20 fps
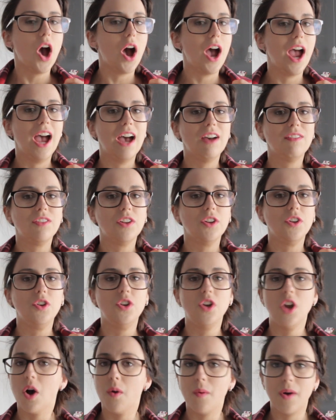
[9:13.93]
I have
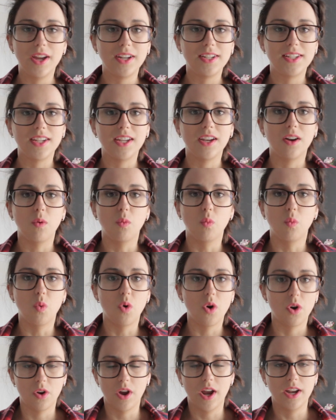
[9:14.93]
no idea
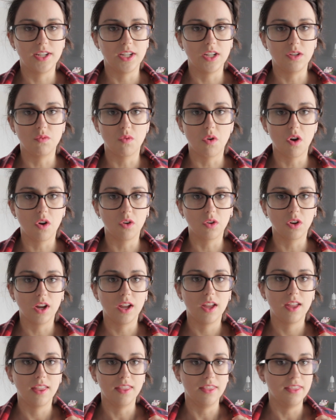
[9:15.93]
what I did wrong
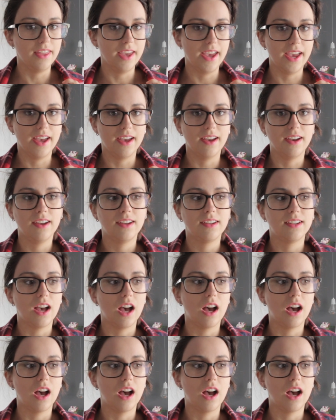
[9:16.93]
there.